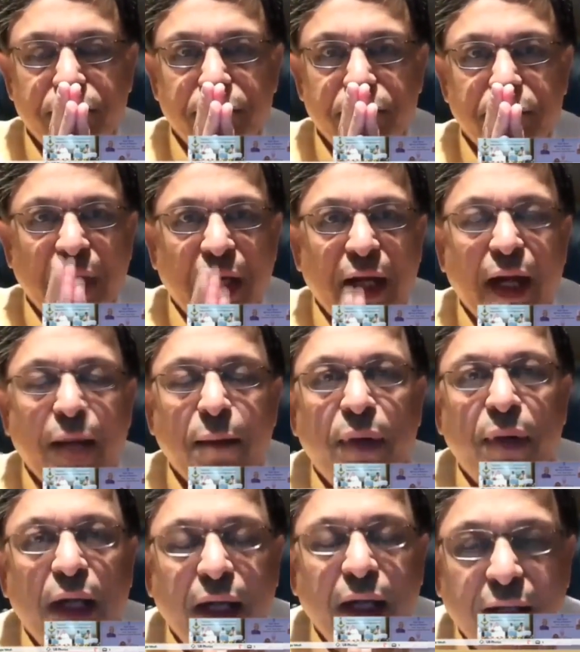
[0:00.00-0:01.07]
and I
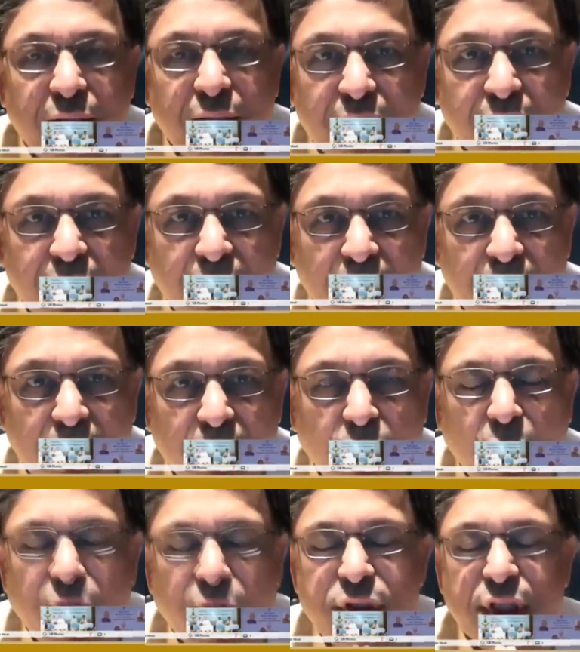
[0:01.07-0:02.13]
pray for
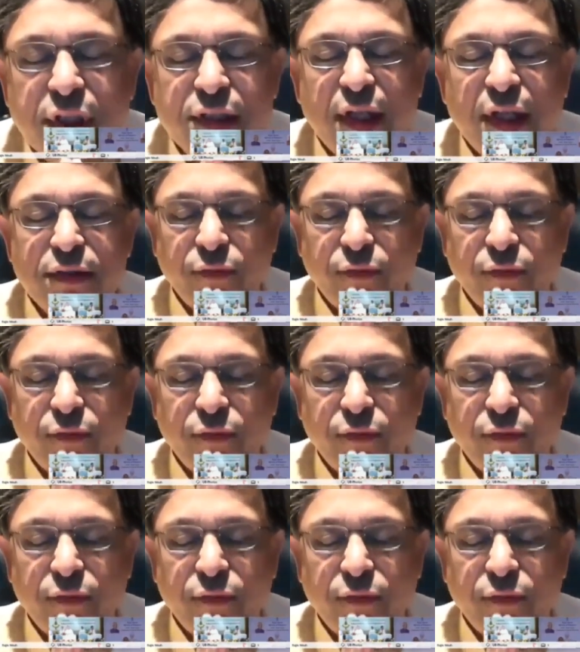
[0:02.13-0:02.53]
your successful